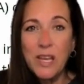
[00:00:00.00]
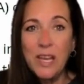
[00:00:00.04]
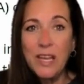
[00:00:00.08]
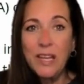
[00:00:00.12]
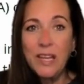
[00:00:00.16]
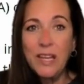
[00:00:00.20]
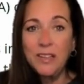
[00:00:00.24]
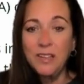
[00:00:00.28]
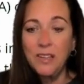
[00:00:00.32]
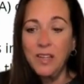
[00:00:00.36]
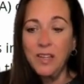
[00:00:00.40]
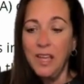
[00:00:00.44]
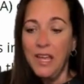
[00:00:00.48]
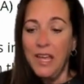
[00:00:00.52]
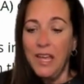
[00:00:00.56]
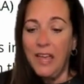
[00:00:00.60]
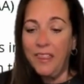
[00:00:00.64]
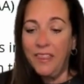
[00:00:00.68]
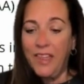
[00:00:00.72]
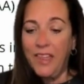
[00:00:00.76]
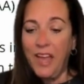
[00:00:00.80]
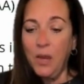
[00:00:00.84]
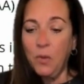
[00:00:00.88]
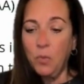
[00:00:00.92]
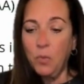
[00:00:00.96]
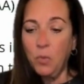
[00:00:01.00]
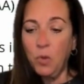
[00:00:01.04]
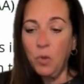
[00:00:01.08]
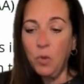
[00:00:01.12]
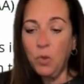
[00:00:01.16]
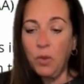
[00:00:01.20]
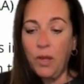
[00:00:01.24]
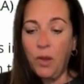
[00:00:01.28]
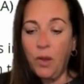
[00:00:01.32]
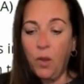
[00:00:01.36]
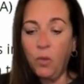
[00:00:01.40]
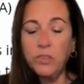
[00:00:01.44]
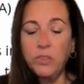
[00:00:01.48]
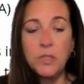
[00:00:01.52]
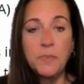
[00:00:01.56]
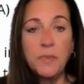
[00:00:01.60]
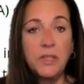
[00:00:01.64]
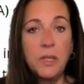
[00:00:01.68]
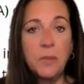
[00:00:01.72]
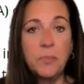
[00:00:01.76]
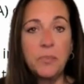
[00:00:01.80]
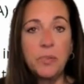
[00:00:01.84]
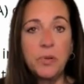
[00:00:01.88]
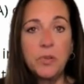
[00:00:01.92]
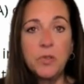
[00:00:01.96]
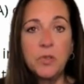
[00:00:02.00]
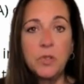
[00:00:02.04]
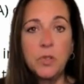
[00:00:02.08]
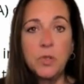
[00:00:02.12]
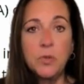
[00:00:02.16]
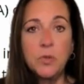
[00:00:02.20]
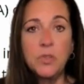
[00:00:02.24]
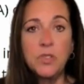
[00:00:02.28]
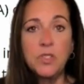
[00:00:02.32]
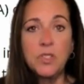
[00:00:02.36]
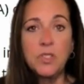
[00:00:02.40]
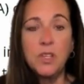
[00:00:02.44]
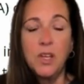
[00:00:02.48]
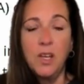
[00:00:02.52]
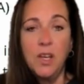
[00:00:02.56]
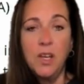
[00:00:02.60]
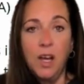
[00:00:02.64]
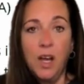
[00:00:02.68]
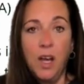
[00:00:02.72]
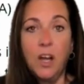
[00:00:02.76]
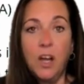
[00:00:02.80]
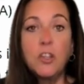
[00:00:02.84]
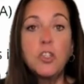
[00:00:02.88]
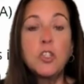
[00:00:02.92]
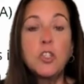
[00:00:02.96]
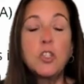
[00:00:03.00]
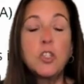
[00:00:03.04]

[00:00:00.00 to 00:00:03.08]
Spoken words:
And that will ultimately produce a